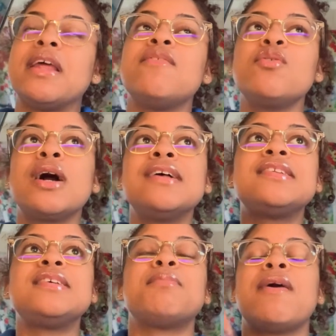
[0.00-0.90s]
If you guys
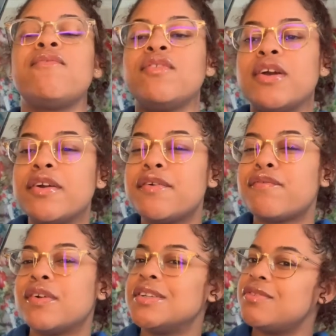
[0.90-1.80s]
see my very
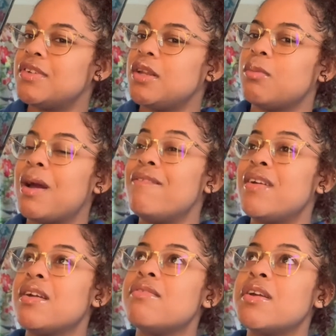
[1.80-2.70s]
first video, my
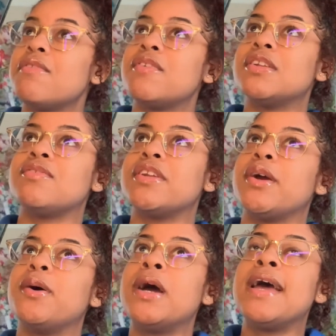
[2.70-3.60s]
very first
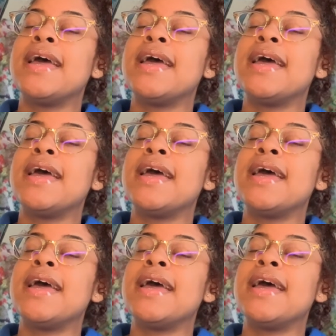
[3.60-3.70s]
video,